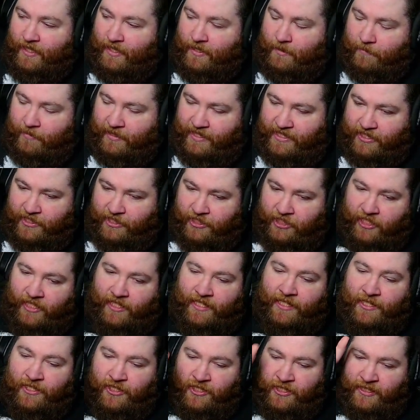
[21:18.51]
By
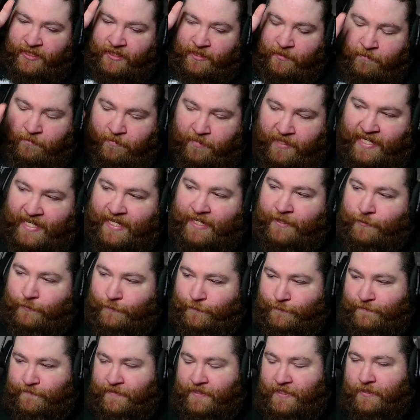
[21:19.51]
changing the
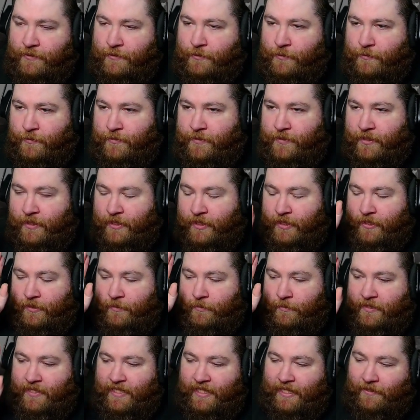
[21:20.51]
battlefield
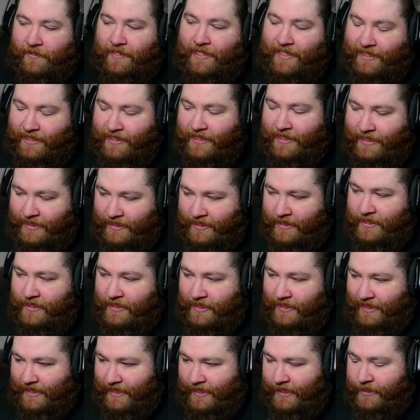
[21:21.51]
without any
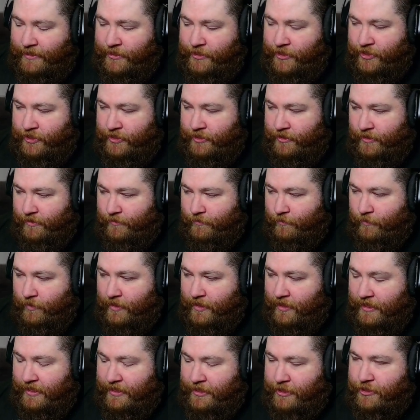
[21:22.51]
indication on
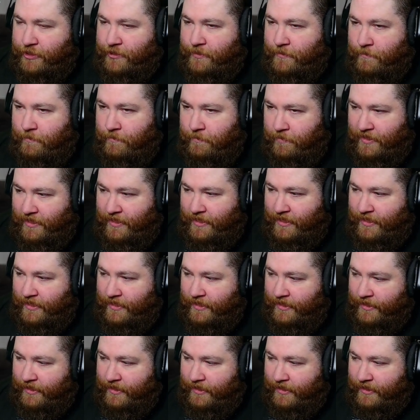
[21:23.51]
where I should
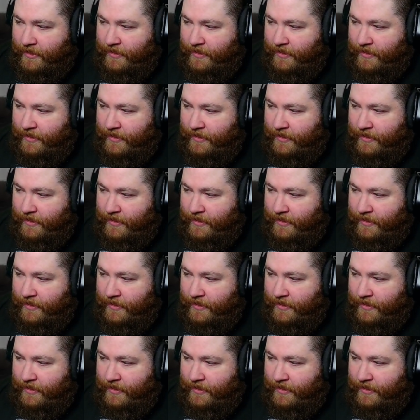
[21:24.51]
be,